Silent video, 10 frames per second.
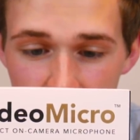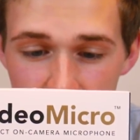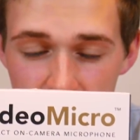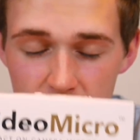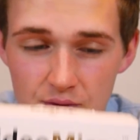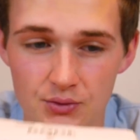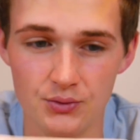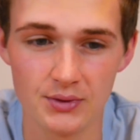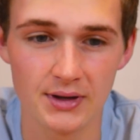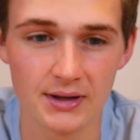
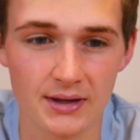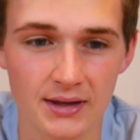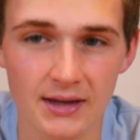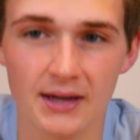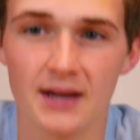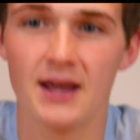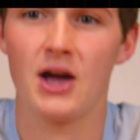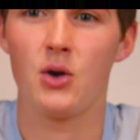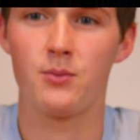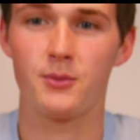to kind of
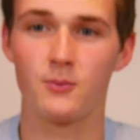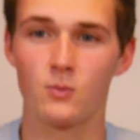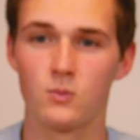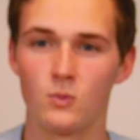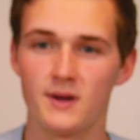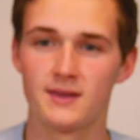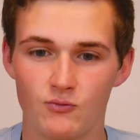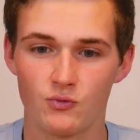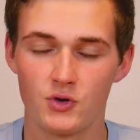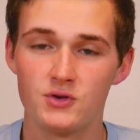help with
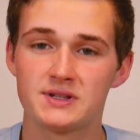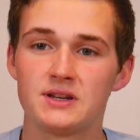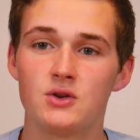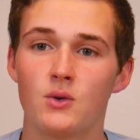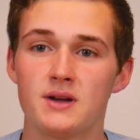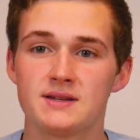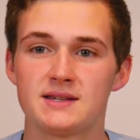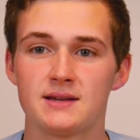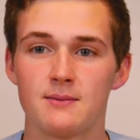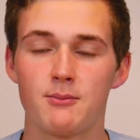reducing
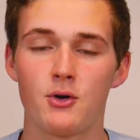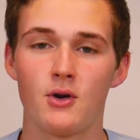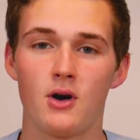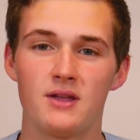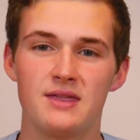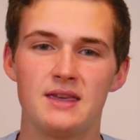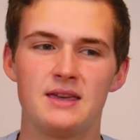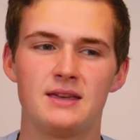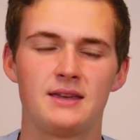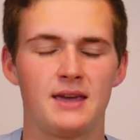noise put on
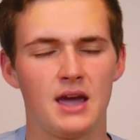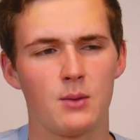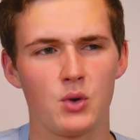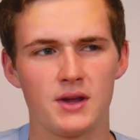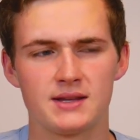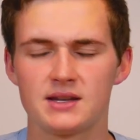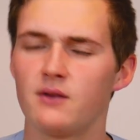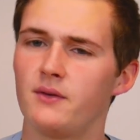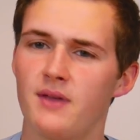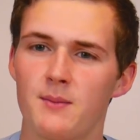the camera
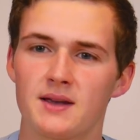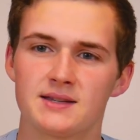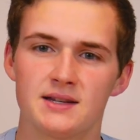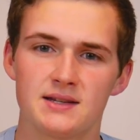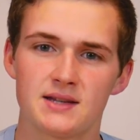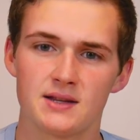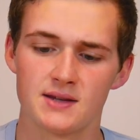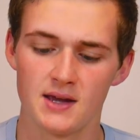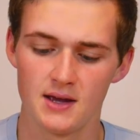itself, if that makes any sense.